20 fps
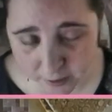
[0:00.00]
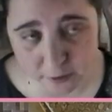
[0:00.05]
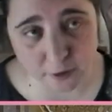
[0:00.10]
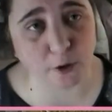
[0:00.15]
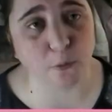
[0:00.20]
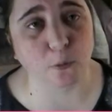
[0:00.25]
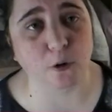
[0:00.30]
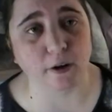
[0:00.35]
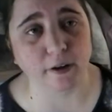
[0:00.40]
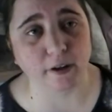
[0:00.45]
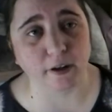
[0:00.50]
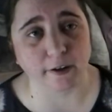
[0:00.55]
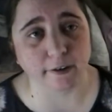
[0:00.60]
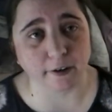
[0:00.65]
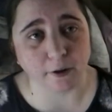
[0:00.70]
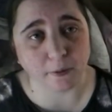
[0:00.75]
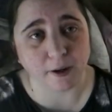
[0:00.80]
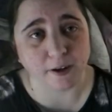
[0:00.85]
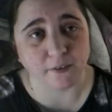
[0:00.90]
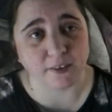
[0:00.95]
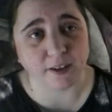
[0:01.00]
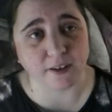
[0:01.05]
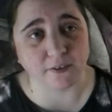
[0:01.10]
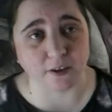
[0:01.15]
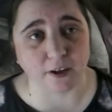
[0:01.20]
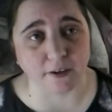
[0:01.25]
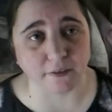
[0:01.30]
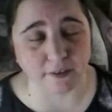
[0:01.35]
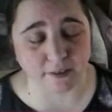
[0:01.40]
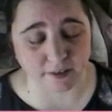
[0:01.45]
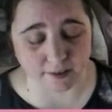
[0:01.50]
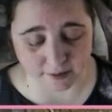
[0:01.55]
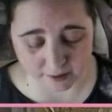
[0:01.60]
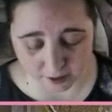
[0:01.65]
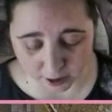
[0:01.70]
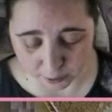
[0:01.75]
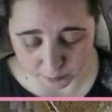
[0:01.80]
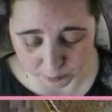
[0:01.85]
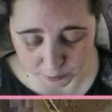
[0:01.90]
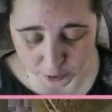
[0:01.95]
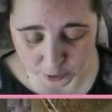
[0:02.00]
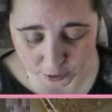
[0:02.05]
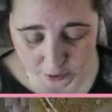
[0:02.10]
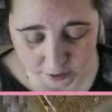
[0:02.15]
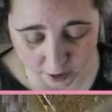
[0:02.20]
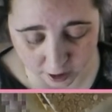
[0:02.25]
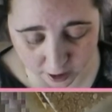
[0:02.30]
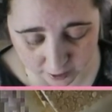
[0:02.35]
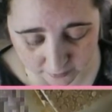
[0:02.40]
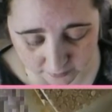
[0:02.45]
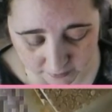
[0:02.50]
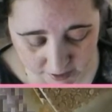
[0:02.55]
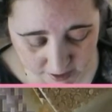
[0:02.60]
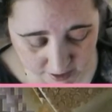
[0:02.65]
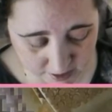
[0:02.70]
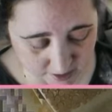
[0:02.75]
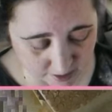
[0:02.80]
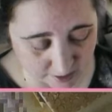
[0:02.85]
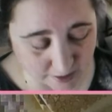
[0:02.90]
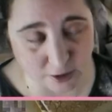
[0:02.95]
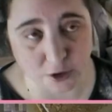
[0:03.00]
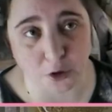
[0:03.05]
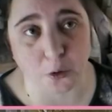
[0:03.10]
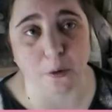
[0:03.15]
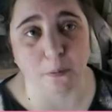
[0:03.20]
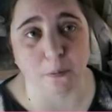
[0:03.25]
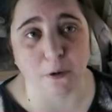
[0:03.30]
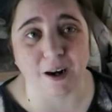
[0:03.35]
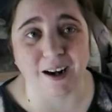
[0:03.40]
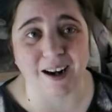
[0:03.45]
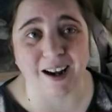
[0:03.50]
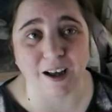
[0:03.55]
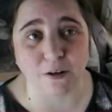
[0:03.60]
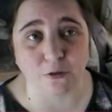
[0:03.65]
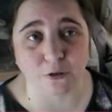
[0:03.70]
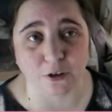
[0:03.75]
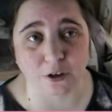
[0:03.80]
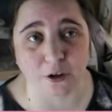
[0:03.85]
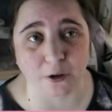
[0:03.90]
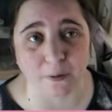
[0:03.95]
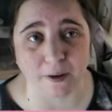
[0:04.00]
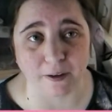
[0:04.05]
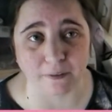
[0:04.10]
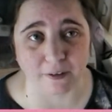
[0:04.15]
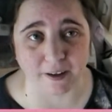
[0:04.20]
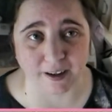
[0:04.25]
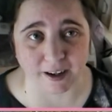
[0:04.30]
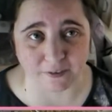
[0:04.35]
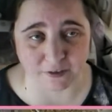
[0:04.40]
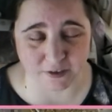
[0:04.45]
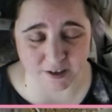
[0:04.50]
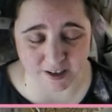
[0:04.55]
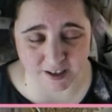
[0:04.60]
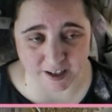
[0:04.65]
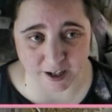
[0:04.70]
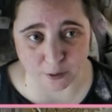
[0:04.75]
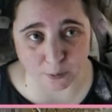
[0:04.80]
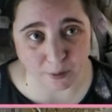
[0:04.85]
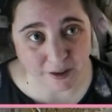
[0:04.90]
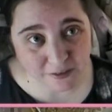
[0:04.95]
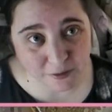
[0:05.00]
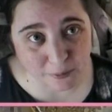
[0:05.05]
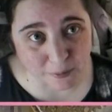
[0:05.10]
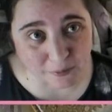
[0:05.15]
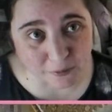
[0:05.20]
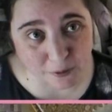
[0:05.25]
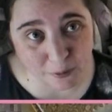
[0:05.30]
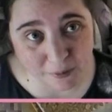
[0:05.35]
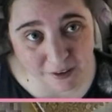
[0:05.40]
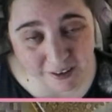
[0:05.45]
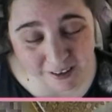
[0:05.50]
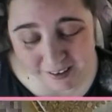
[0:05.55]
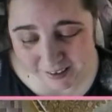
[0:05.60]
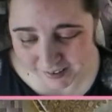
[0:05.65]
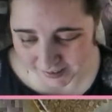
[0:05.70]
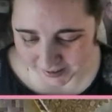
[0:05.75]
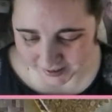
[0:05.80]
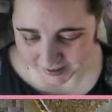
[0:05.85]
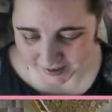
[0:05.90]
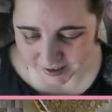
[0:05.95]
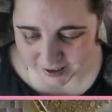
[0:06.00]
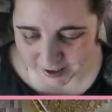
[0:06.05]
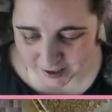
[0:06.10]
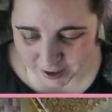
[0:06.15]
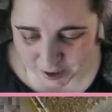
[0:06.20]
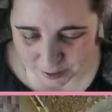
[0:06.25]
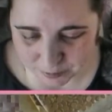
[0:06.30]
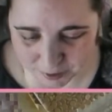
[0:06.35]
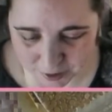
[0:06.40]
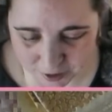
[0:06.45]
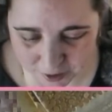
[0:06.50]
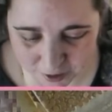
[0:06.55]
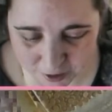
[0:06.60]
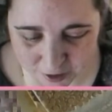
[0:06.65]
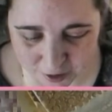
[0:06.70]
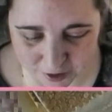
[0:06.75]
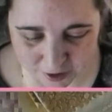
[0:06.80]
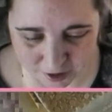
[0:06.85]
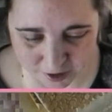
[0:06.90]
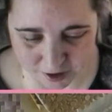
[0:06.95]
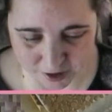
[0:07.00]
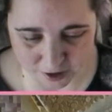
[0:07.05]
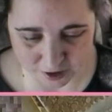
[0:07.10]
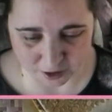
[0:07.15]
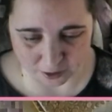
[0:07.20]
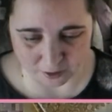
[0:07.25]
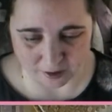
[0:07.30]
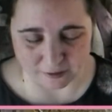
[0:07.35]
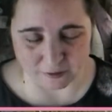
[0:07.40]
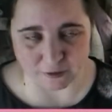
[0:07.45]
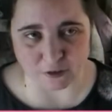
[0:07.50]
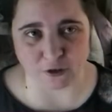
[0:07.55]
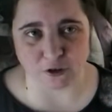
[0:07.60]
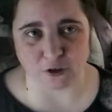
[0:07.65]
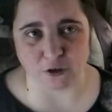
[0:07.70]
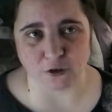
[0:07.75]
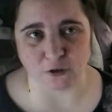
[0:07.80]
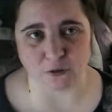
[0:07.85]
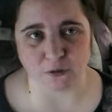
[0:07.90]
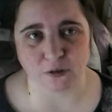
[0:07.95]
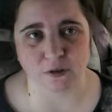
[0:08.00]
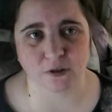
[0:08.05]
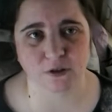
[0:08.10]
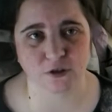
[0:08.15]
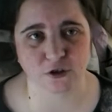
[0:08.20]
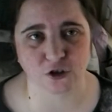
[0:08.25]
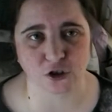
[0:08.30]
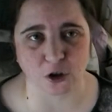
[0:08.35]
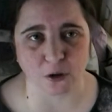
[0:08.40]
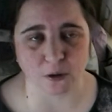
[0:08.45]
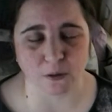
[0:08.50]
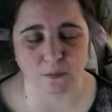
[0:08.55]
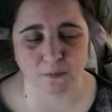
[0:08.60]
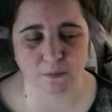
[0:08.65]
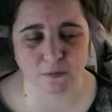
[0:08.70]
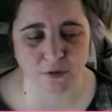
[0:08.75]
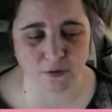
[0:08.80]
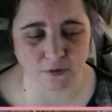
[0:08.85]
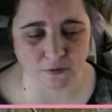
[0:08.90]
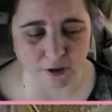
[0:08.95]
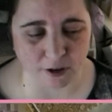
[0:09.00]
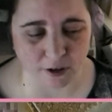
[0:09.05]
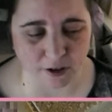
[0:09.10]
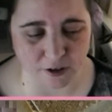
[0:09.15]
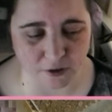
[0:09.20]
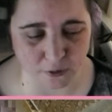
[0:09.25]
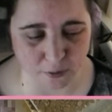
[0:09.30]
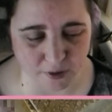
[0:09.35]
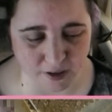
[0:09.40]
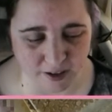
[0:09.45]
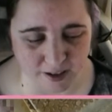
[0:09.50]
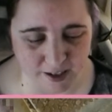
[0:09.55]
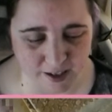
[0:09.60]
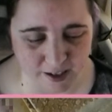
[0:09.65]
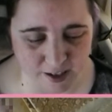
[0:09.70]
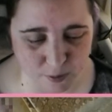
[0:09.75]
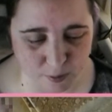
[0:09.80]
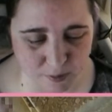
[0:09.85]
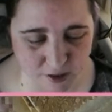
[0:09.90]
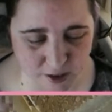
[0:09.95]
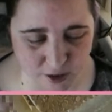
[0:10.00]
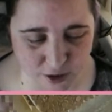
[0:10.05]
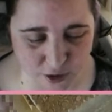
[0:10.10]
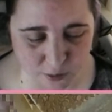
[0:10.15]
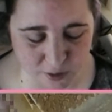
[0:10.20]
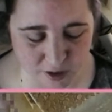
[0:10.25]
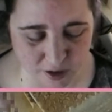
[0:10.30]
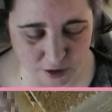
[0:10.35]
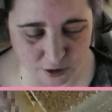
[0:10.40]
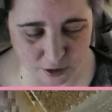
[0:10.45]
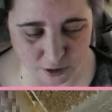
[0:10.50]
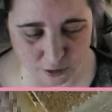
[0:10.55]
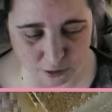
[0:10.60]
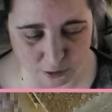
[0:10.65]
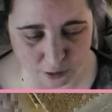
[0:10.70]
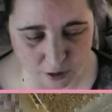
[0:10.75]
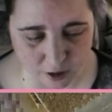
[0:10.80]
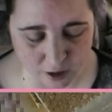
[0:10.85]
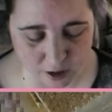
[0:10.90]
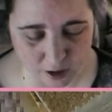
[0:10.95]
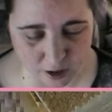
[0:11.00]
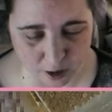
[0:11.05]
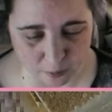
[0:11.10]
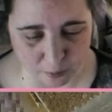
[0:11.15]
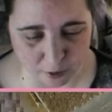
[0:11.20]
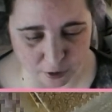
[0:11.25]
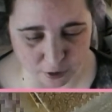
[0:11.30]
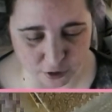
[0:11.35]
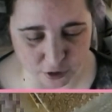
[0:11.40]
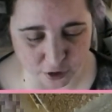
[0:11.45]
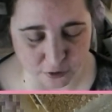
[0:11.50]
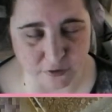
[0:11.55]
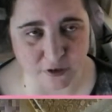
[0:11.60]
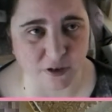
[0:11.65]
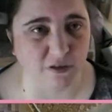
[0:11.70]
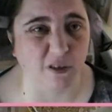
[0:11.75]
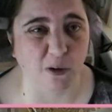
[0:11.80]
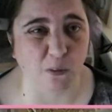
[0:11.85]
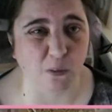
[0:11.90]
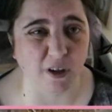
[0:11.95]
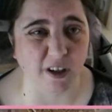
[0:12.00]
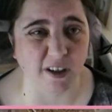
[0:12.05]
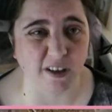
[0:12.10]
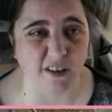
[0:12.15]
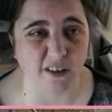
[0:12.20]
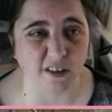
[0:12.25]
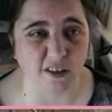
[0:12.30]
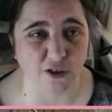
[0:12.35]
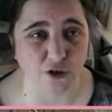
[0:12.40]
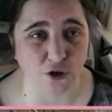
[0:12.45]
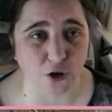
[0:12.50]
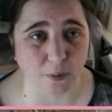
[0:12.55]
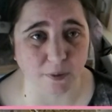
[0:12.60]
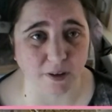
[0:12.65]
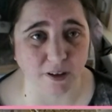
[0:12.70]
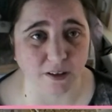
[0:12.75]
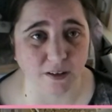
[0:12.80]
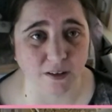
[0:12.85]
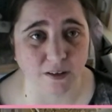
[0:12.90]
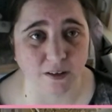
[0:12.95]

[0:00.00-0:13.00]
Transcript: Don't worry, I don't have any viruses, I'm just on the high risk thing, so I'm not allowed to go out, I have to stay away from everybody. But Duncan does go out and do shop runs when needs be, so he can do a post office run when he does the shopping.